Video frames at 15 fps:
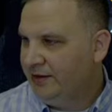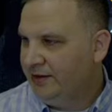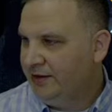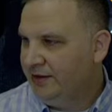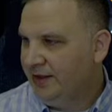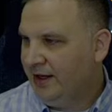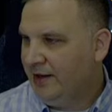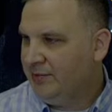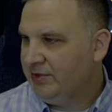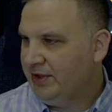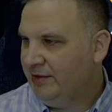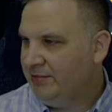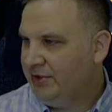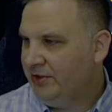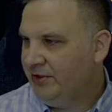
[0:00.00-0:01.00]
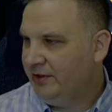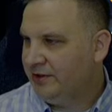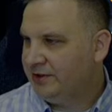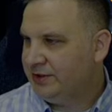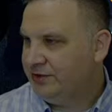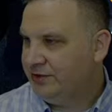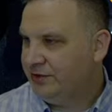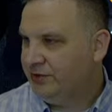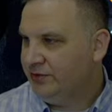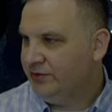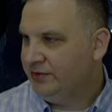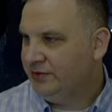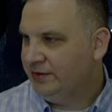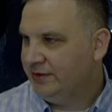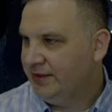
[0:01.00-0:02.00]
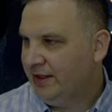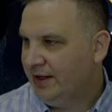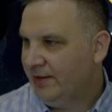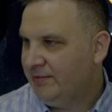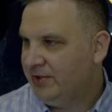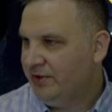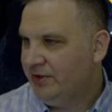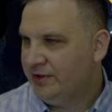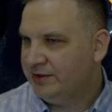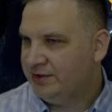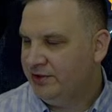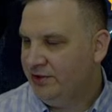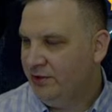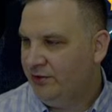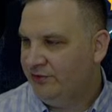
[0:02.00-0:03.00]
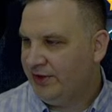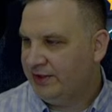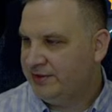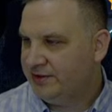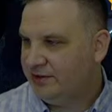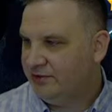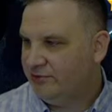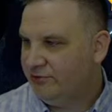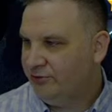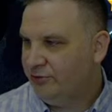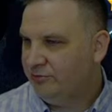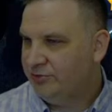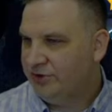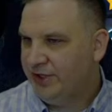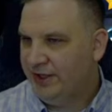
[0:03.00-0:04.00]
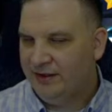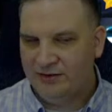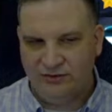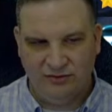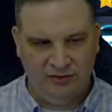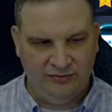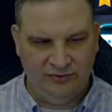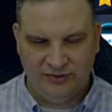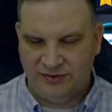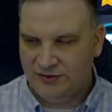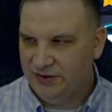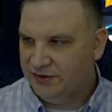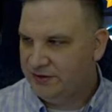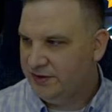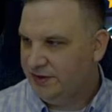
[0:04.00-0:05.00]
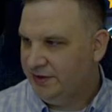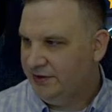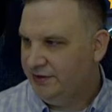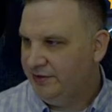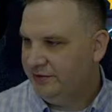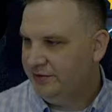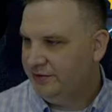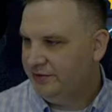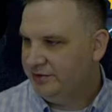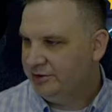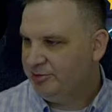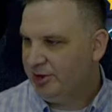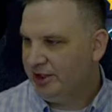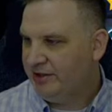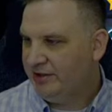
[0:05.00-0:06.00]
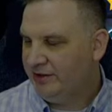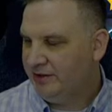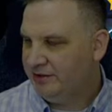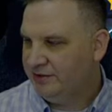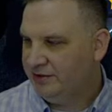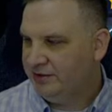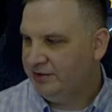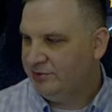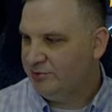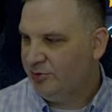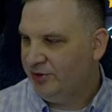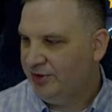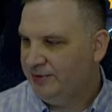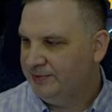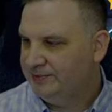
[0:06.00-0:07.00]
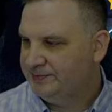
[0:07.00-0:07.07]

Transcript: Yeah, I'm, I'm curious too. I'm curious to know if that's a confirmed change or if it's just uh, speculation at this point.